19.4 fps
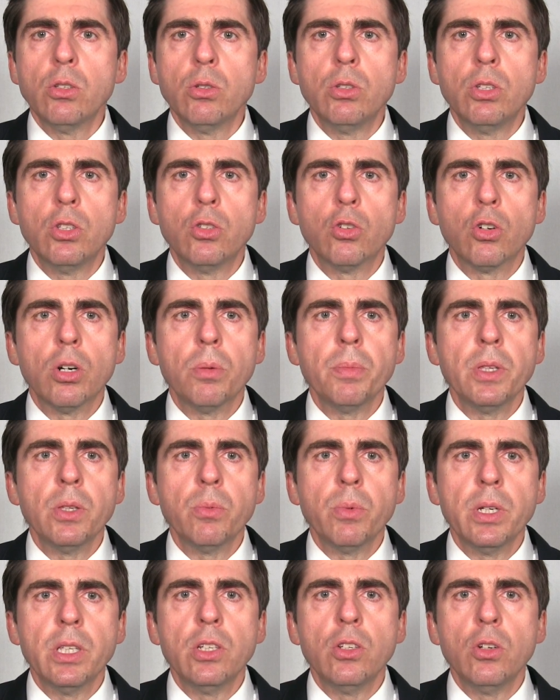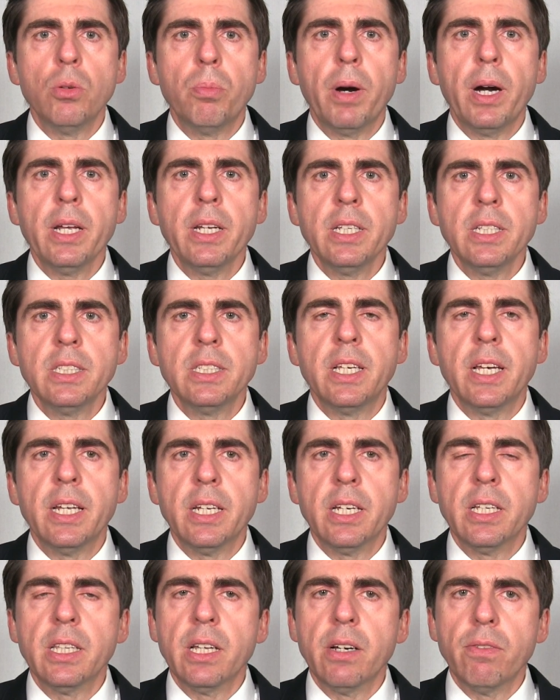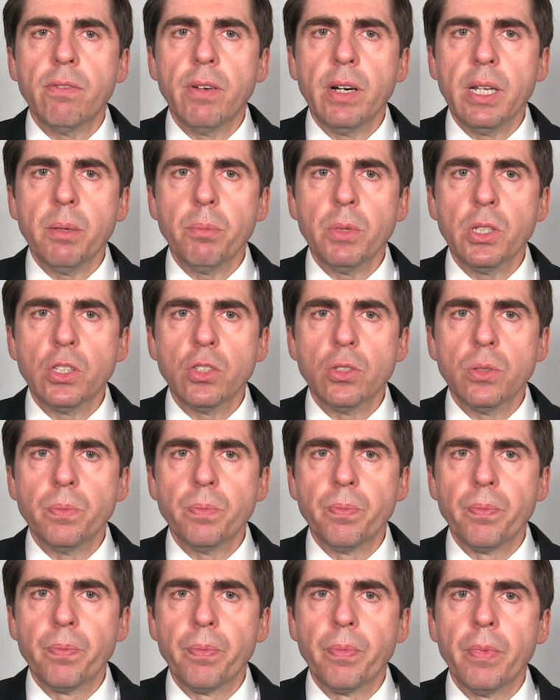to determine whether your body is getting enough vitamins.